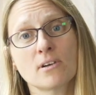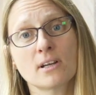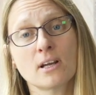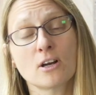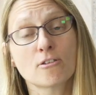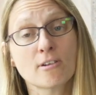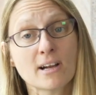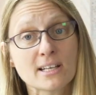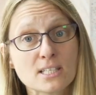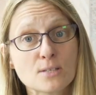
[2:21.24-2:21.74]
to
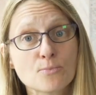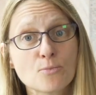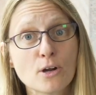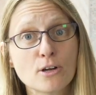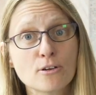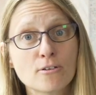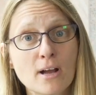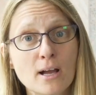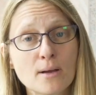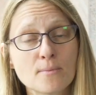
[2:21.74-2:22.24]
run our grants
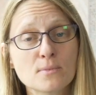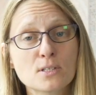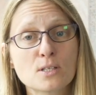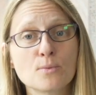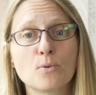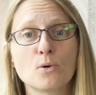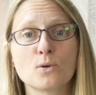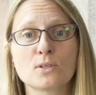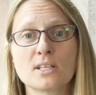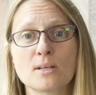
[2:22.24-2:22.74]
programme,
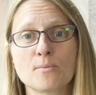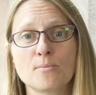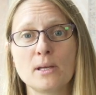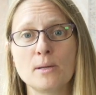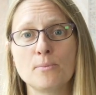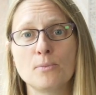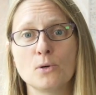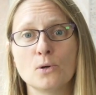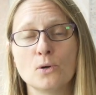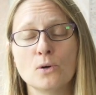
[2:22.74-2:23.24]
supporting
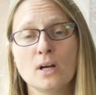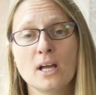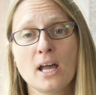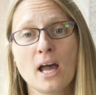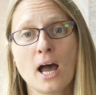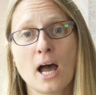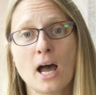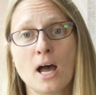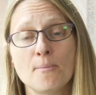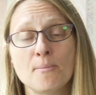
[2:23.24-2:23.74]
people
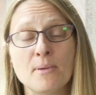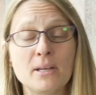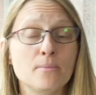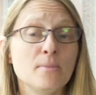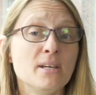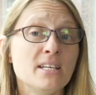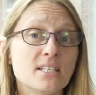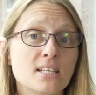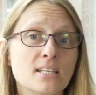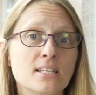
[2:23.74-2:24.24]

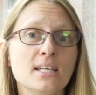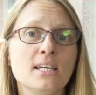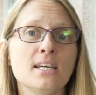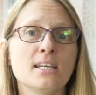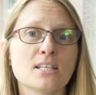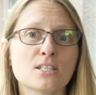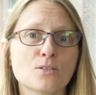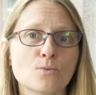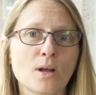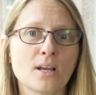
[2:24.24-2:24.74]
in immediate
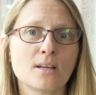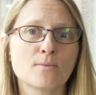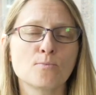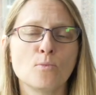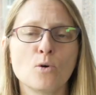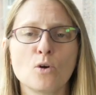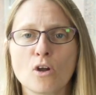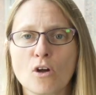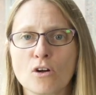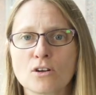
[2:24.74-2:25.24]
need as well
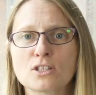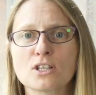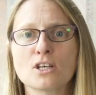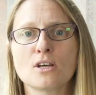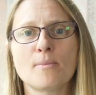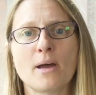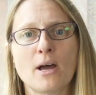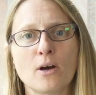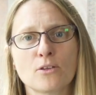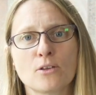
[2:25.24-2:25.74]
as more
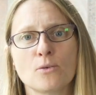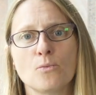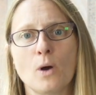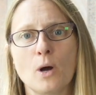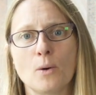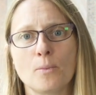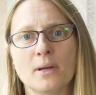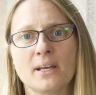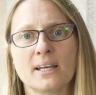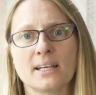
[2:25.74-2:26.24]
long-term health
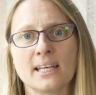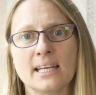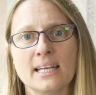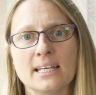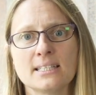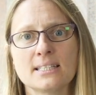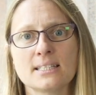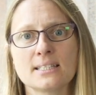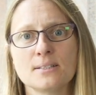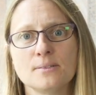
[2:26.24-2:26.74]
and wellbeing
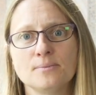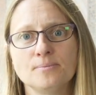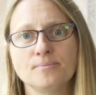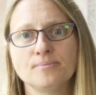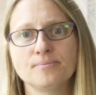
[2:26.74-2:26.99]
needs.